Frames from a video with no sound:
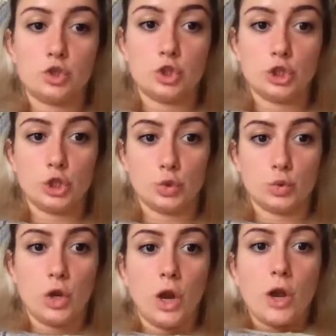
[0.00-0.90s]

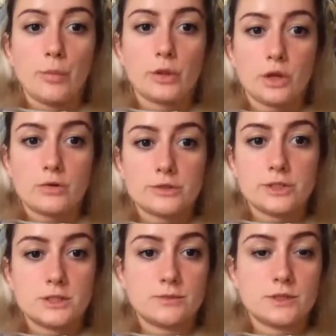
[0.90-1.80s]
Two, Political
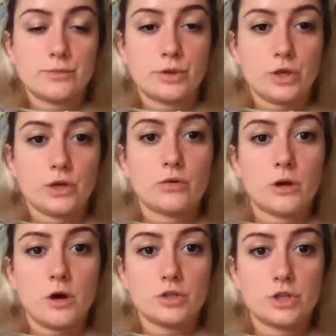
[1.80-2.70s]
systems and political
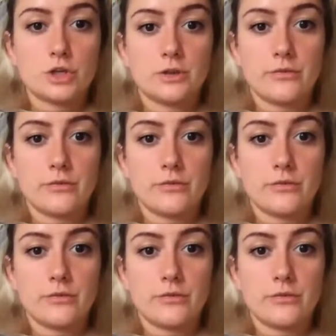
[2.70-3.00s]
culture,